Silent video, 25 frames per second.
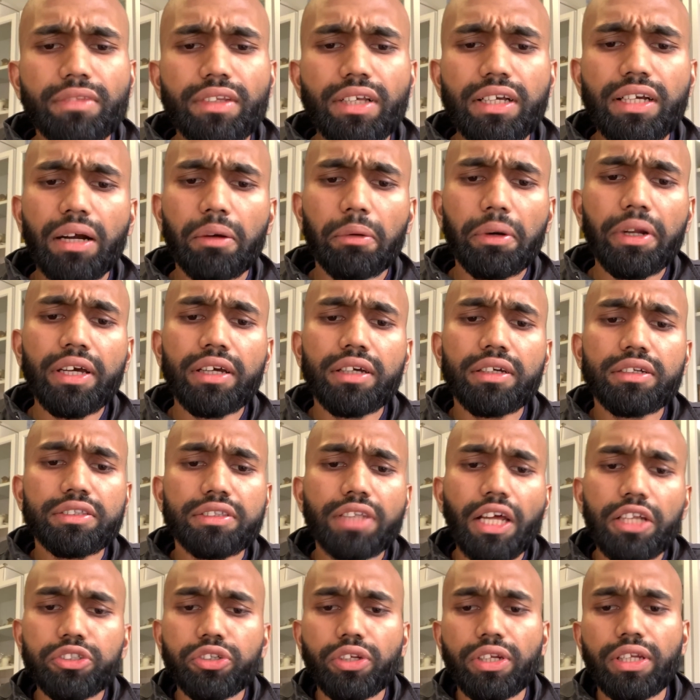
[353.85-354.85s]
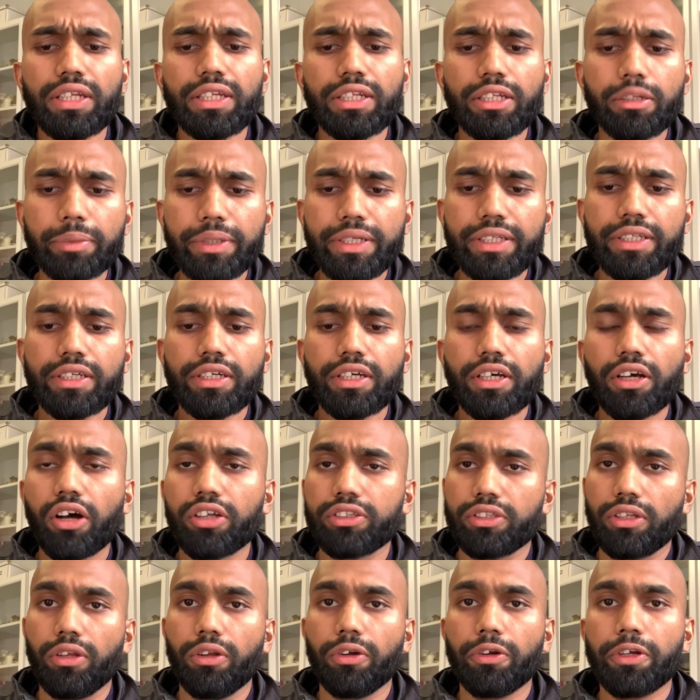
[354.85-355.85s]
I want to touch on a little bit
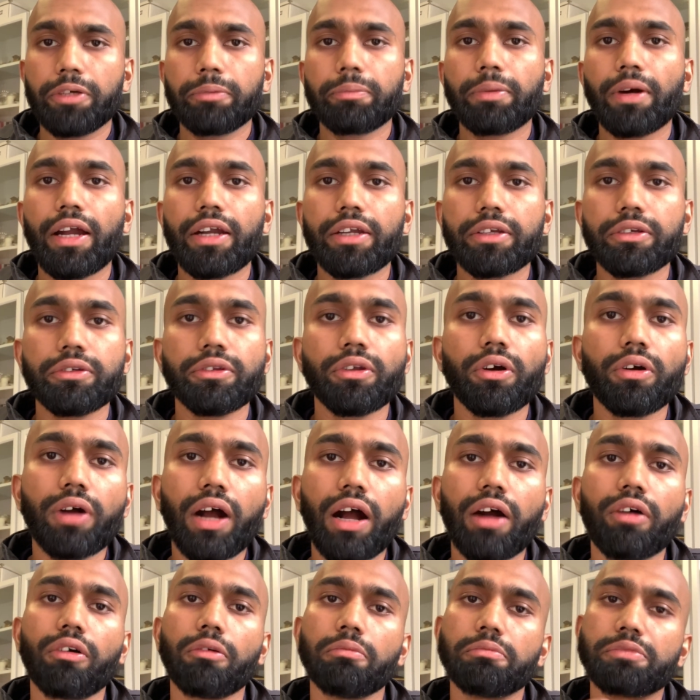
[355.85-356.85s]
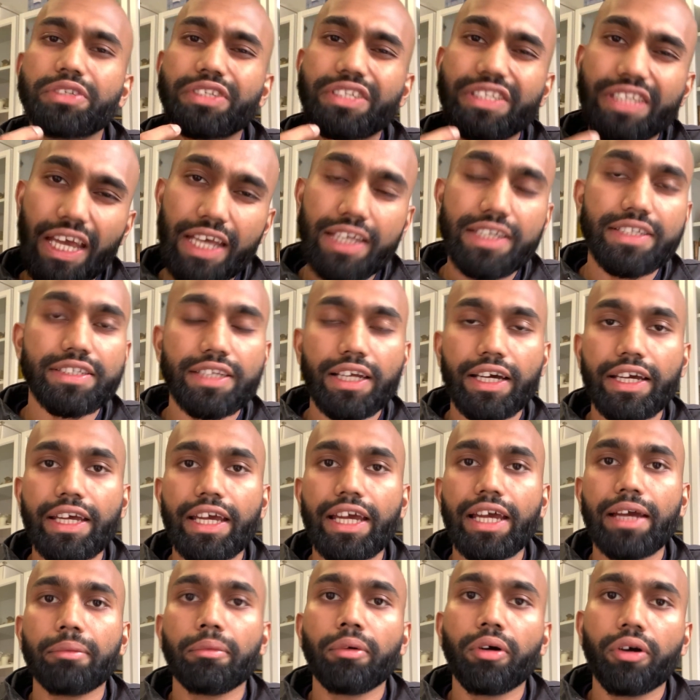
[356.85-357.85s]
on the learning part. You know how obsessed I
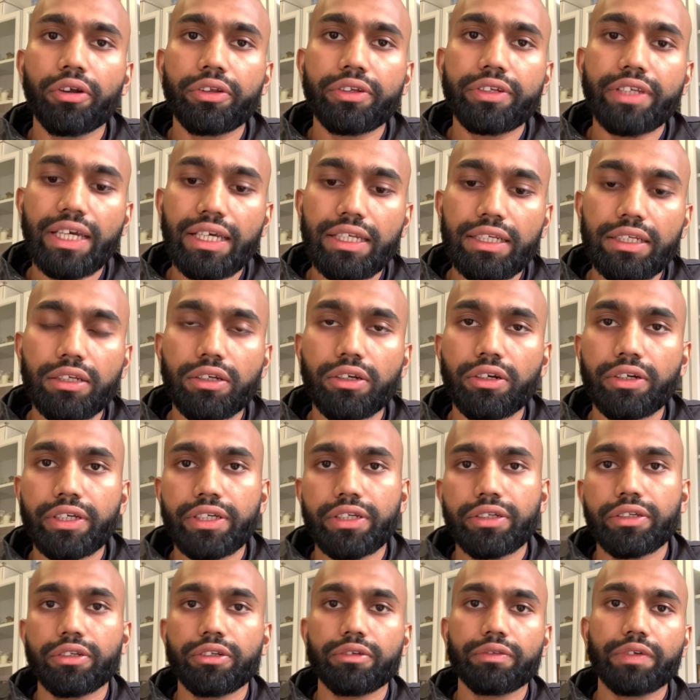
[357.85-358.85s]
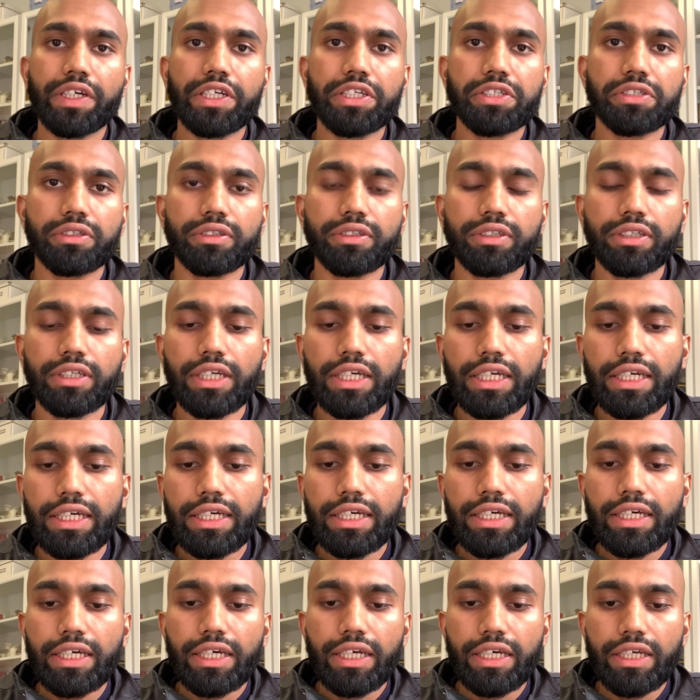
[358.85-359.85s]
am on daily learning and innovation.
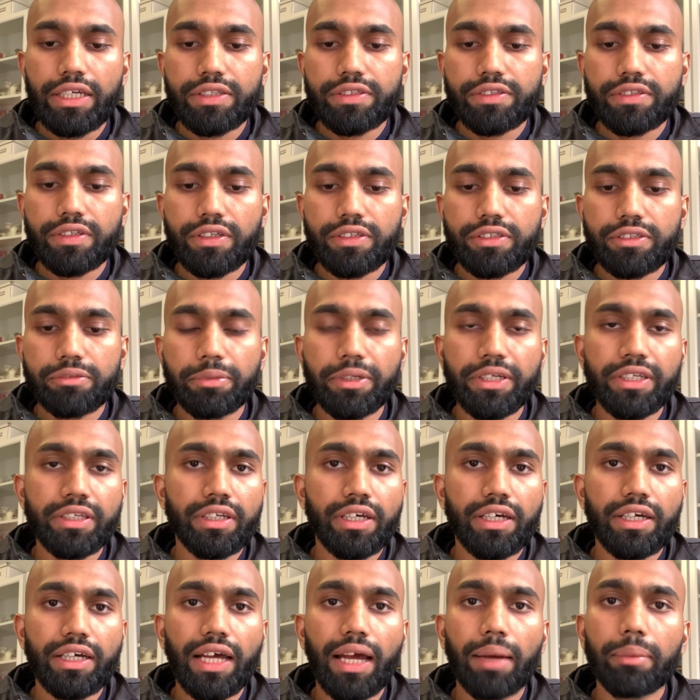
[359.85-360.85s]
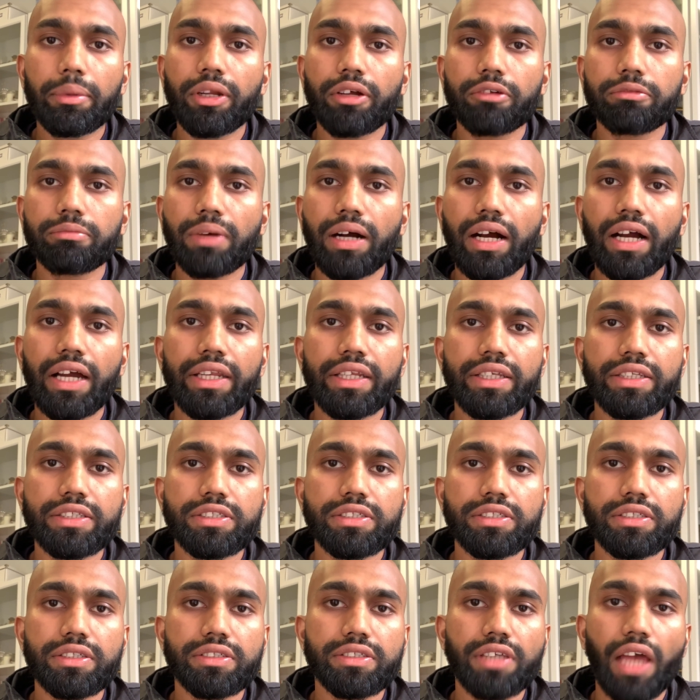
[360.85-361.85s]
It's been a habit of mine.
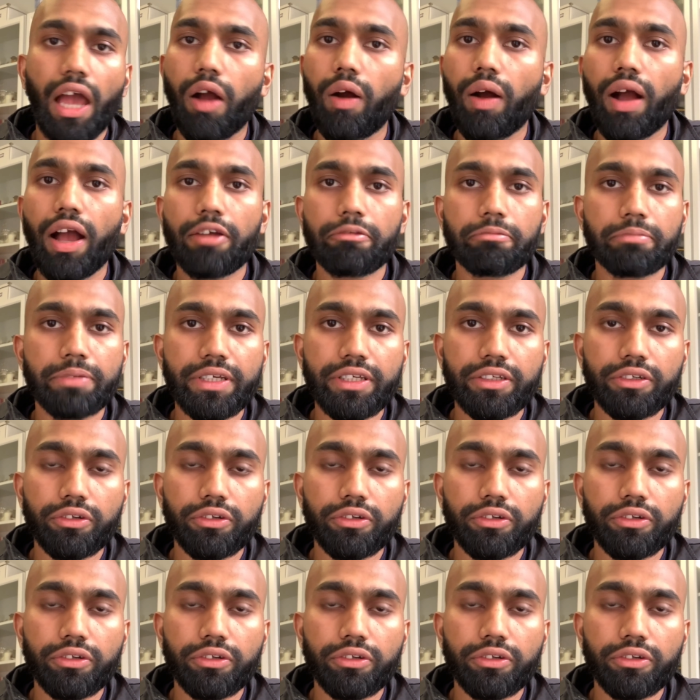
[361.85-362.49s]
It's how I've been